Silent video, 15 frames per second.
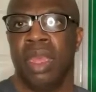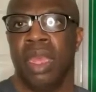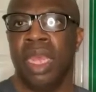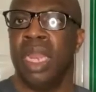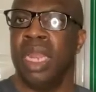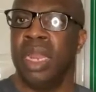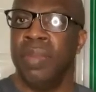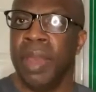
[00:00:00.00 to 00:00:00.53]

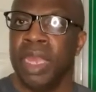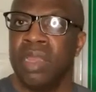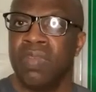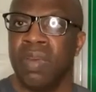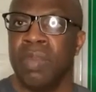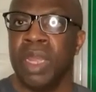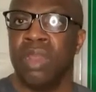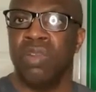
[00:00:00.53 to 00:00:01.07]
It remains
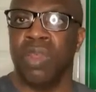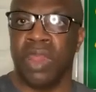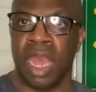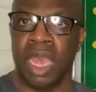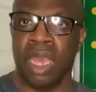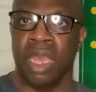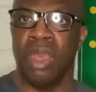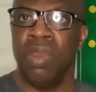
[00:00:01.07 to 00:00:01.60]
for me to
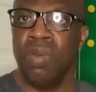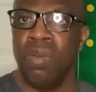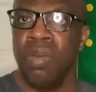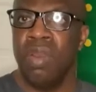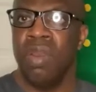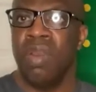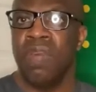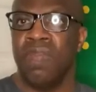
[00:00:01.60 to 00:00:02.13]
thank you
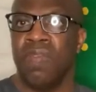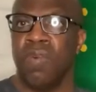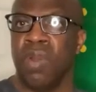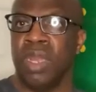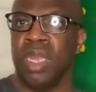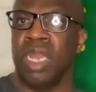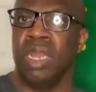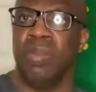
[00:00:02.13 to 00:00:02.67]
for
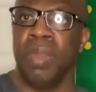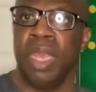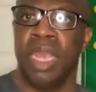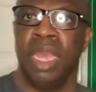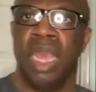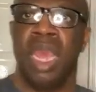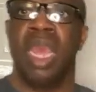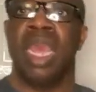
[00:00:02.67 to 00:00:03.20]
watching me.
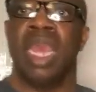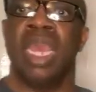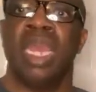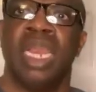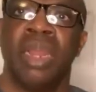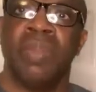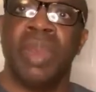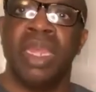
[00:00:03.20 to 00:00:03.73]
It
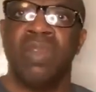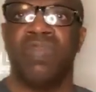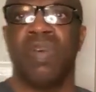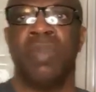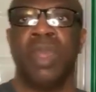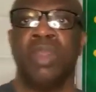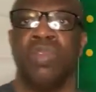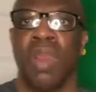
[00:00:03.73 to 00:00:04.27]
remains for
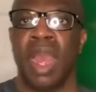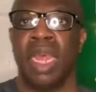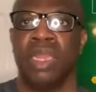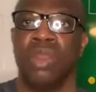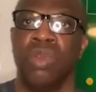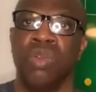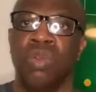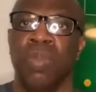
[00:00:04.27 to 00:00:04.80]
me to
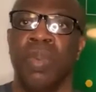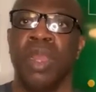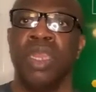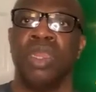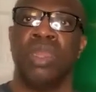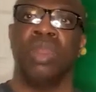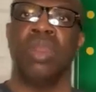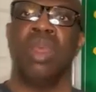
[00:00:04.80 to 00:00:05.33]
ask you to
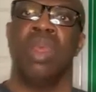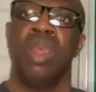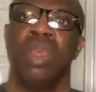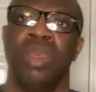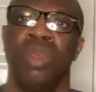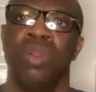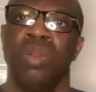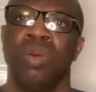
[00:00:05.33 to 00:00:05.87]
please,
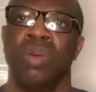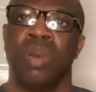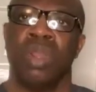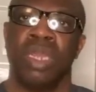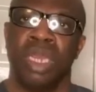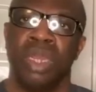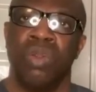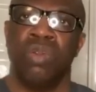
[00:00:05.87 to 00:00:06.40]
you know,
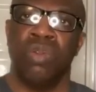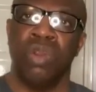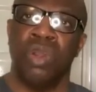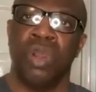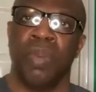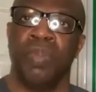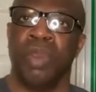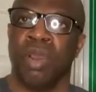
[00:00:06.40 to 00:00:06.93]
continue to
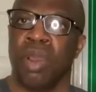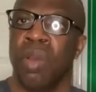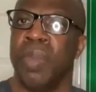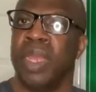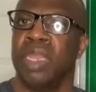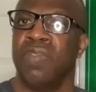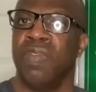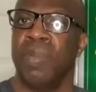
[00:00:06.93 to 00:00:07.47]
drop your
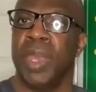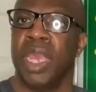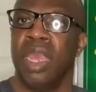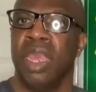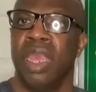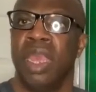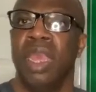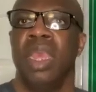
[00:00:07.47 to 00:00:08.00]
comments for me.
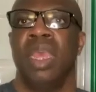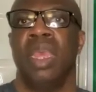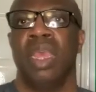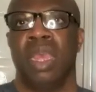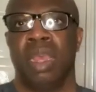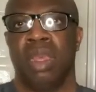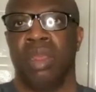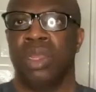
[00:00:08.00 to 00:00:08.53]

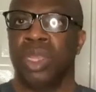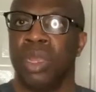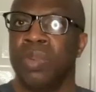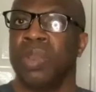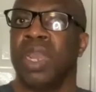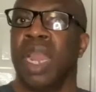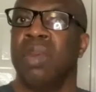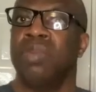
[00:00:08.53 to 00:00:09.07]

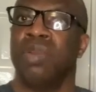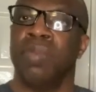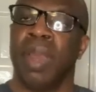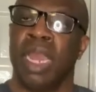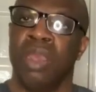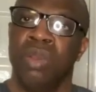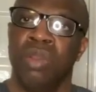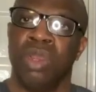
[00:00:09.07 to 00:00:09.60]
Subscribe to my
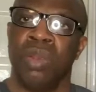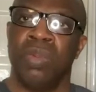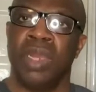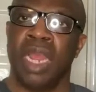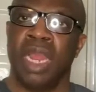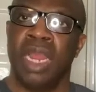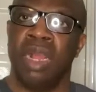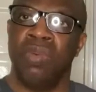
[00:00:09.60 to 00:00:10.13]
YouTube
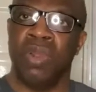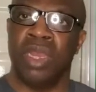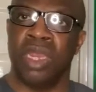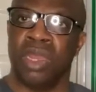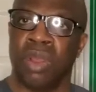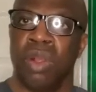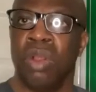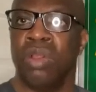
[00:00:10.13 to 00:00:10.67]
channel, which is
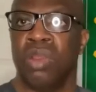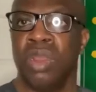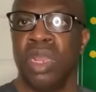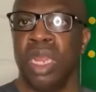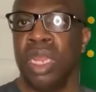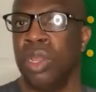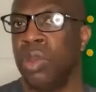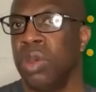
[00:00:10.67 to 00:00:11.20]
called
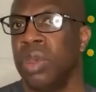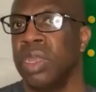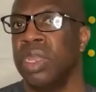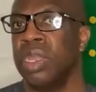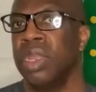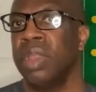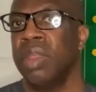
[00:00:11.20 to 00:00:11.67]
Tunde Talks.